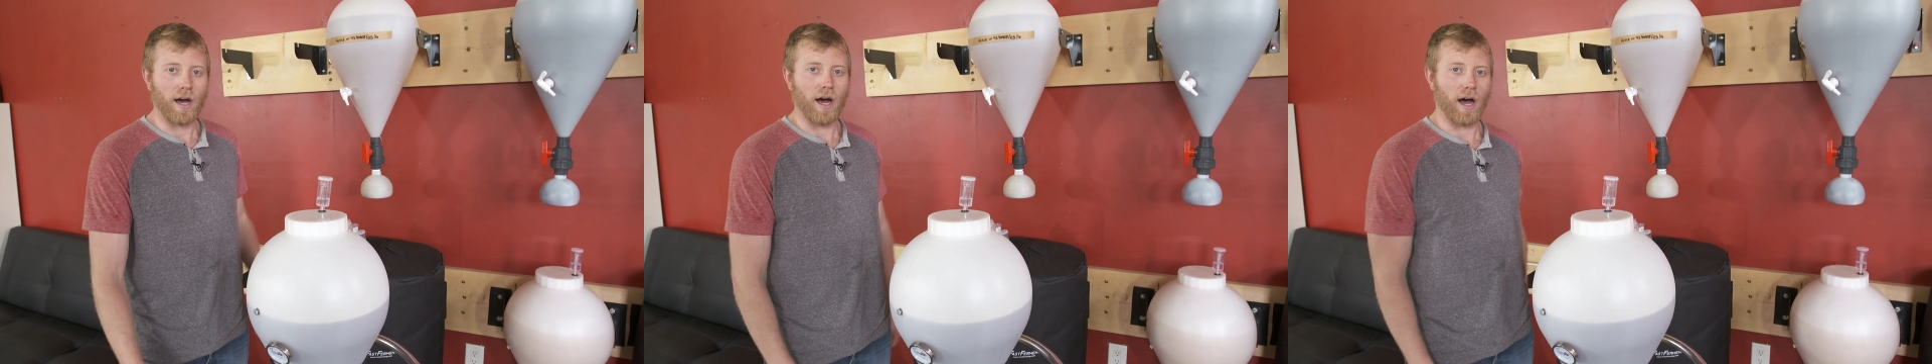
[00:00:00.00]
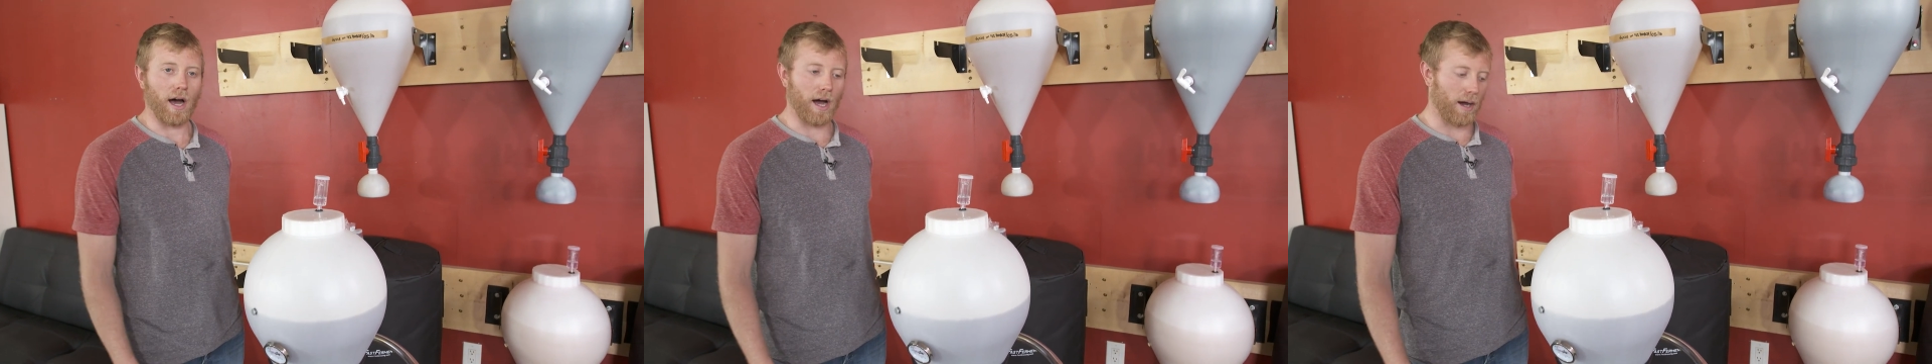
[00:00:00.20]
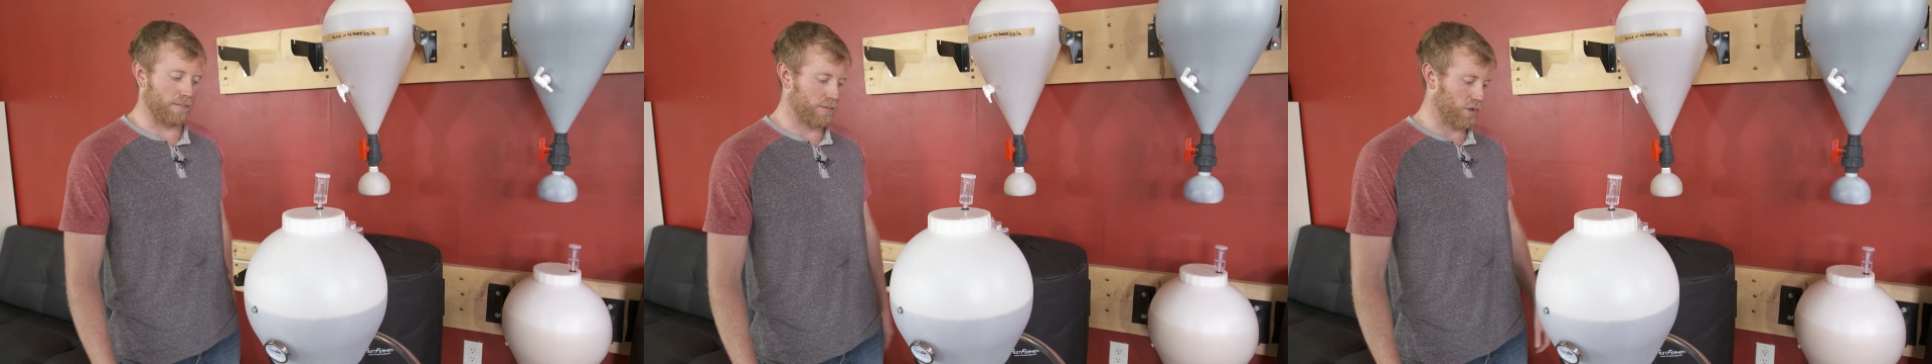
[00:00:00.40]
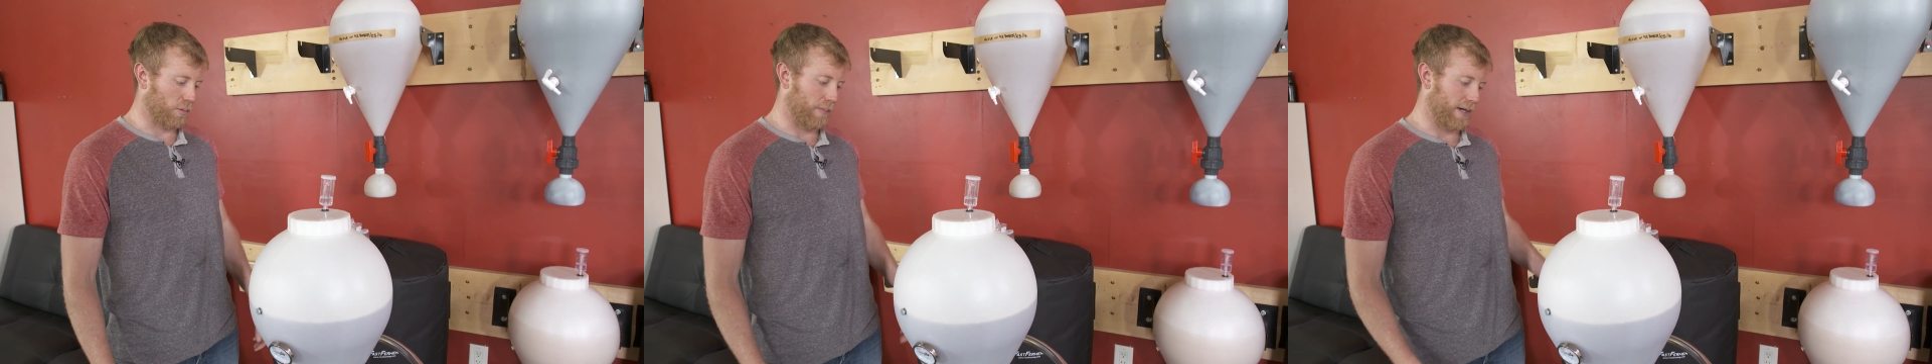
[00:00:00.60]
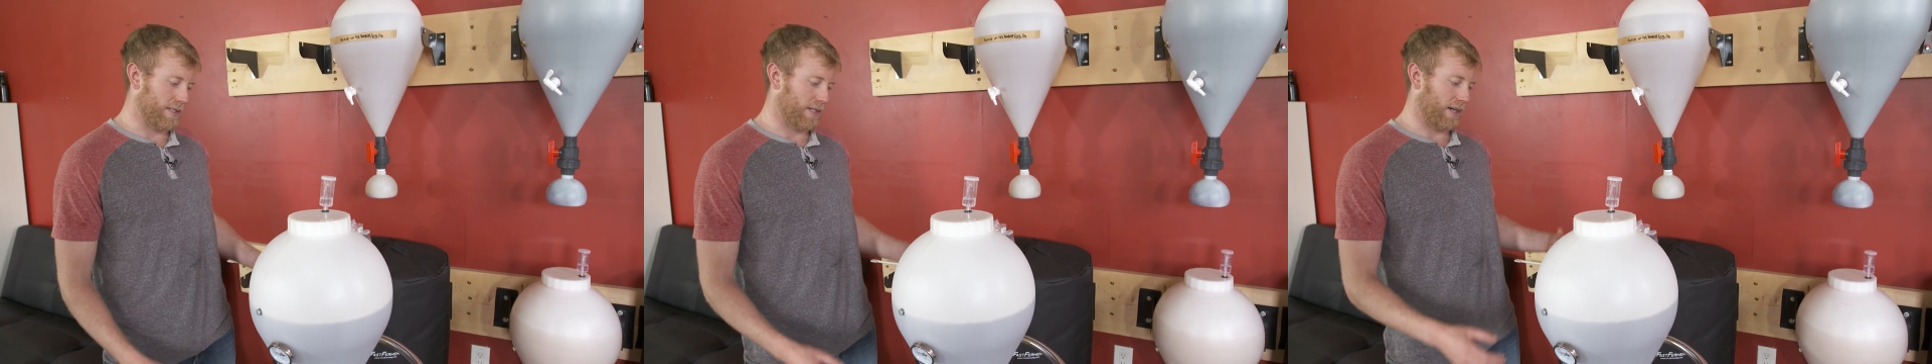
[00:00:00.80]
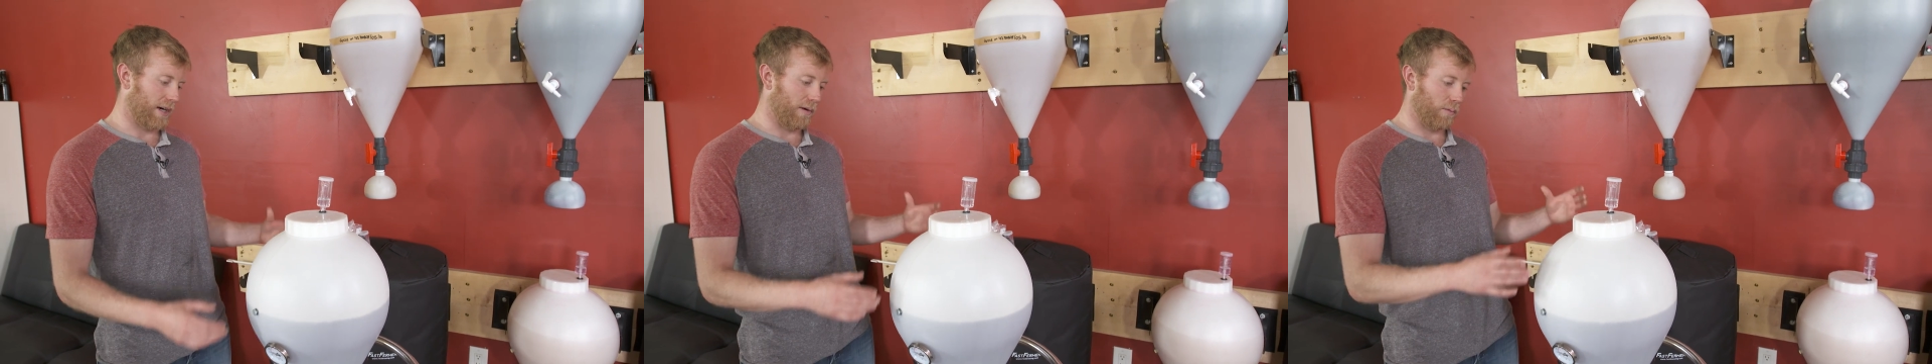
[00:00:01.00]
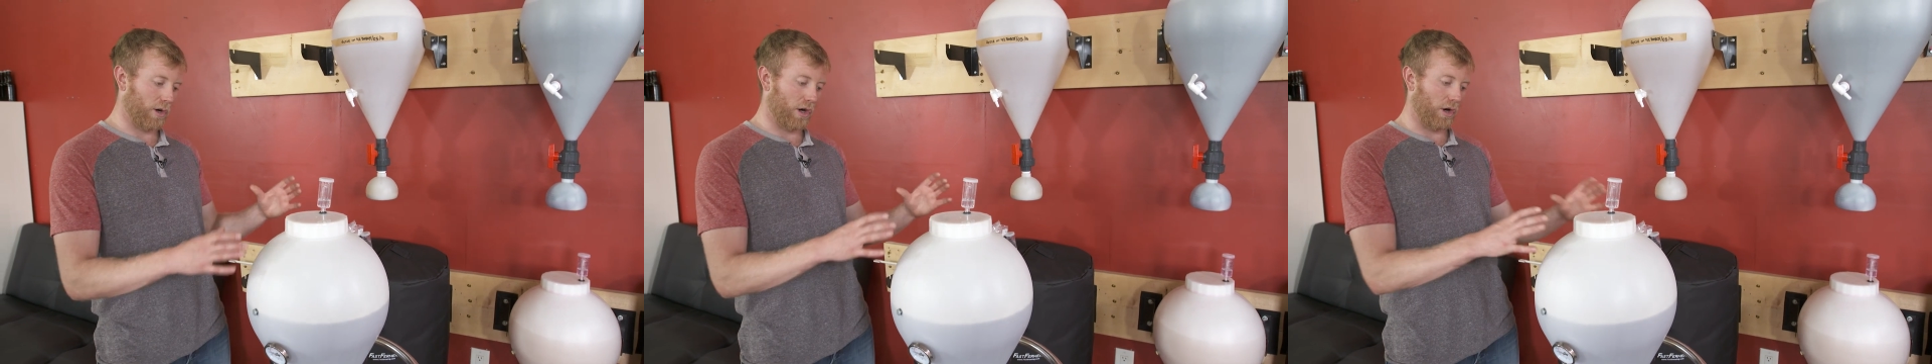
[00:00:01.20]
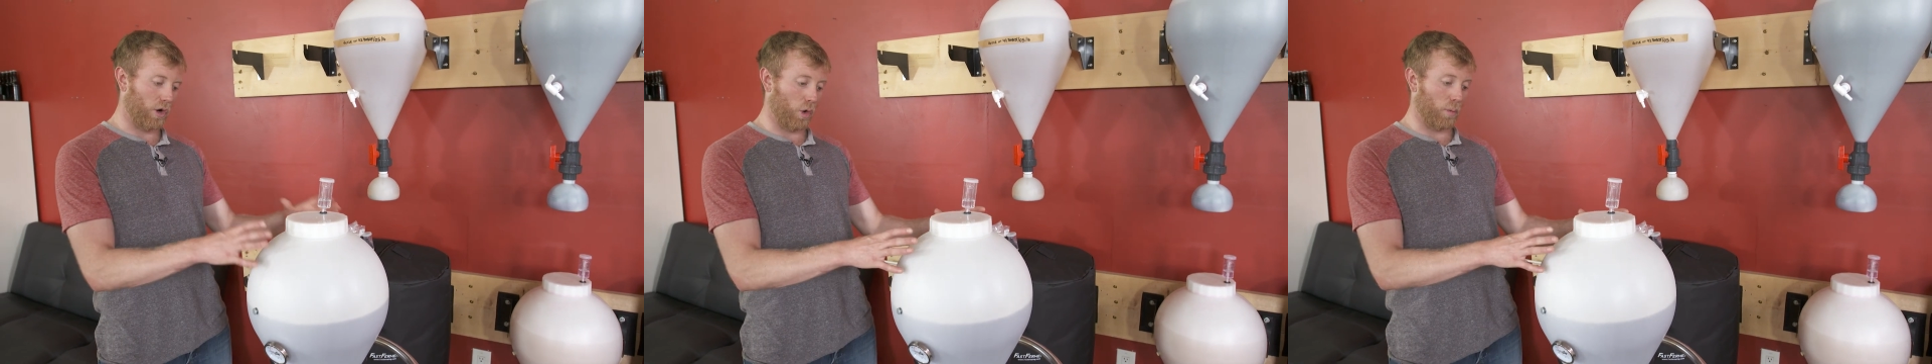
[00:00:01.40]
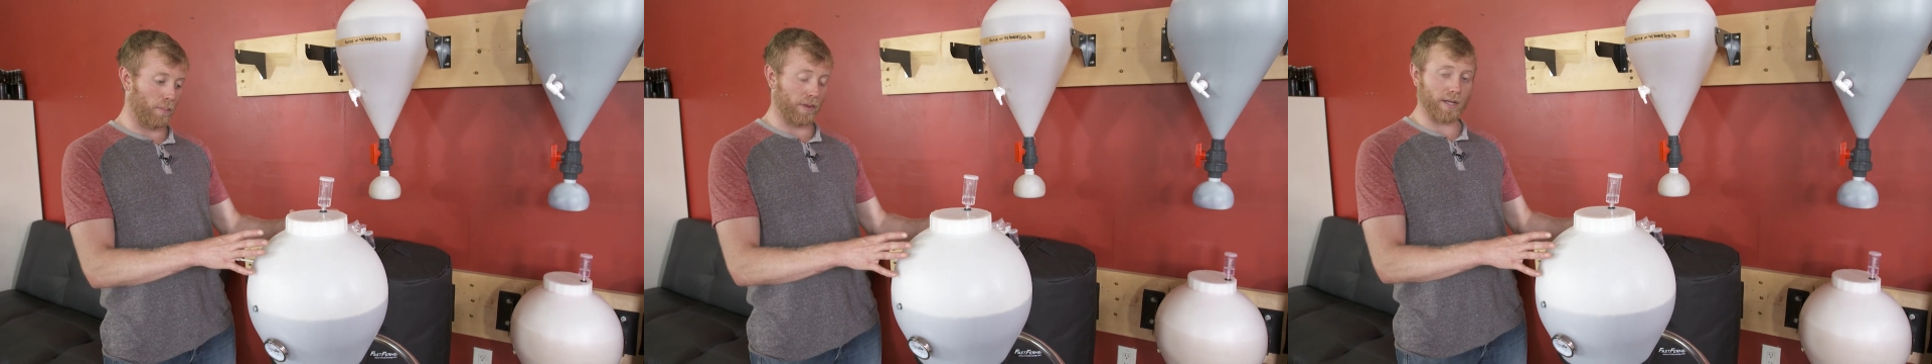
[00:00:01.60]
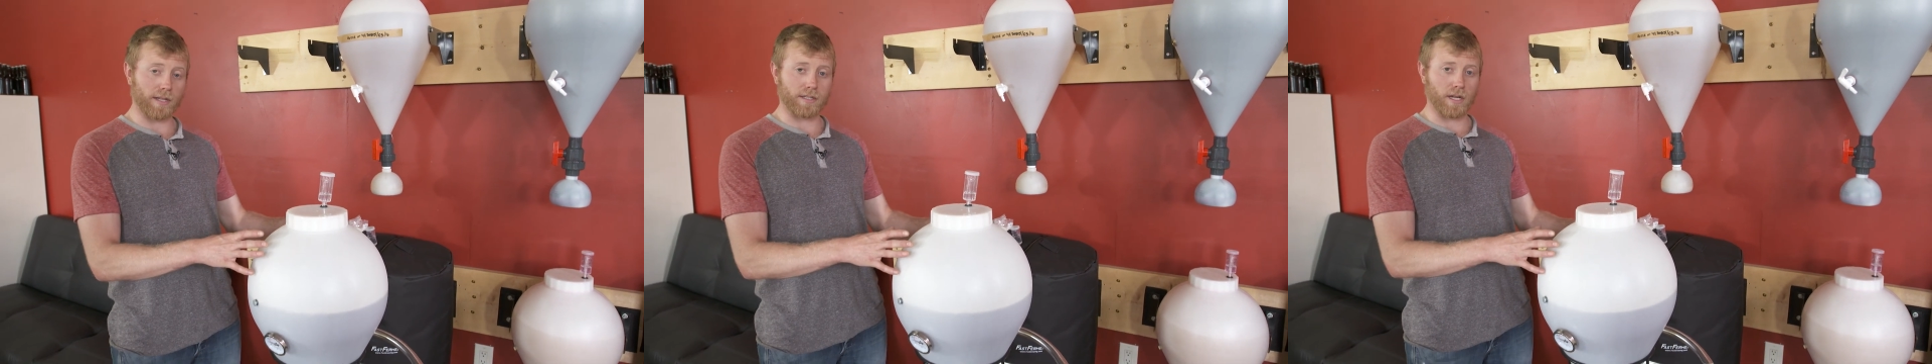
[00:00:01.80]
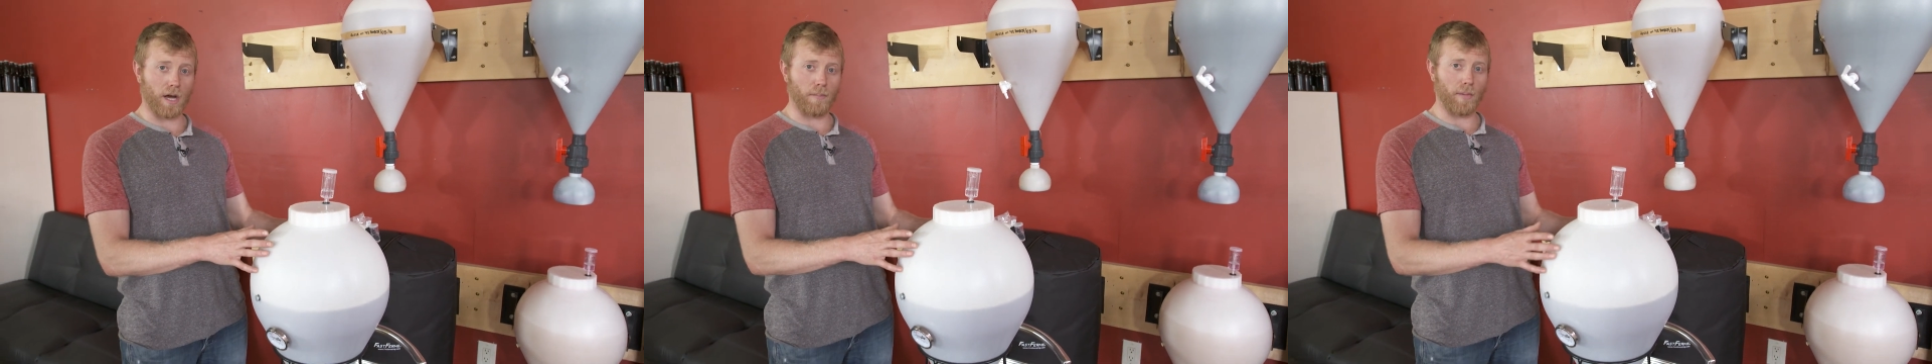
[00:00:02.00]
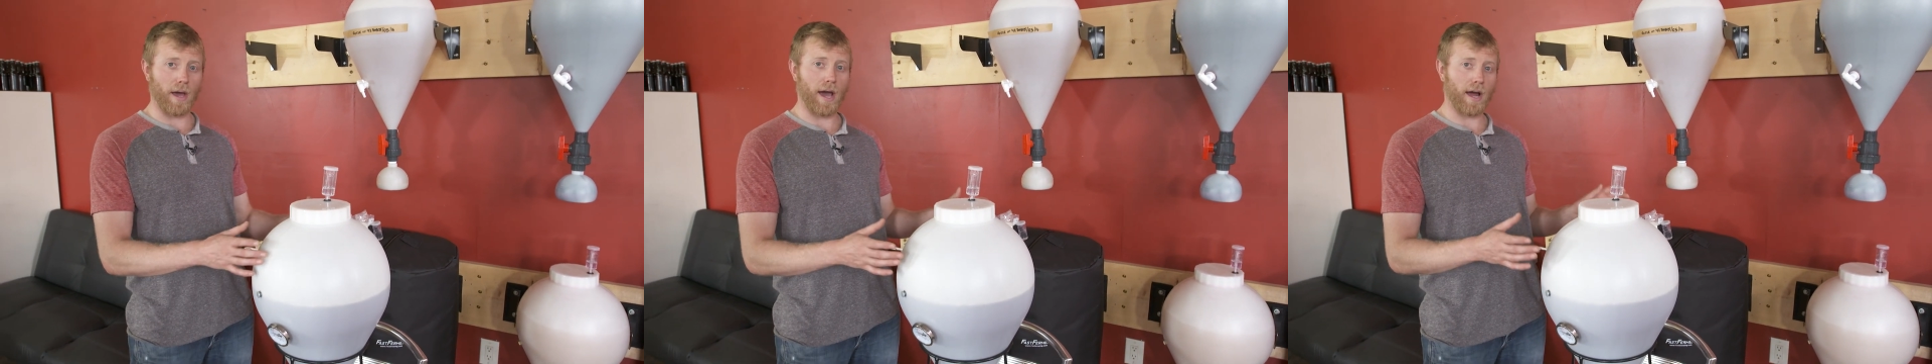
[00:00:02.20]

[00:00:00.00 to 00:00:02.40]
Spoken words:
So basically we're going to open this up,